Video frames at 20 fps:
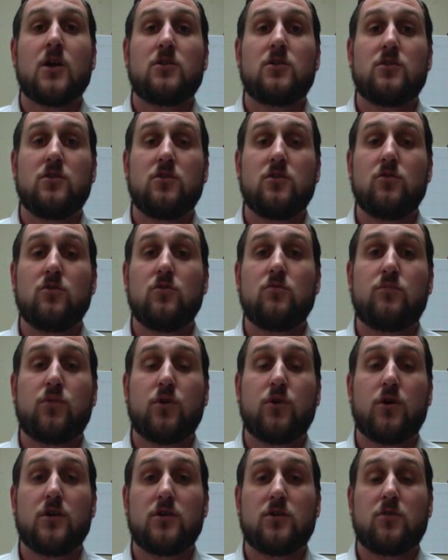you
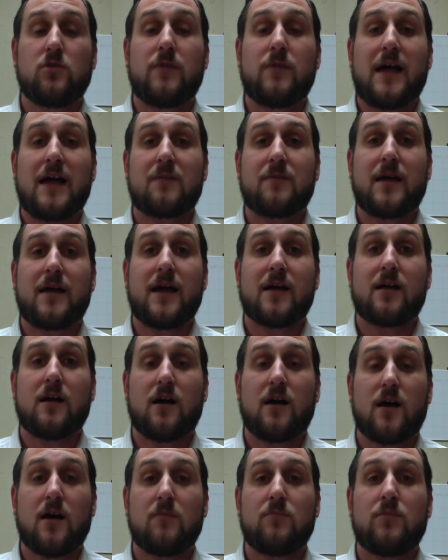put your backpack
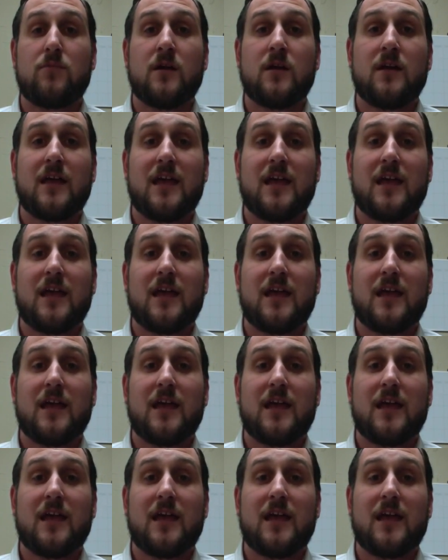up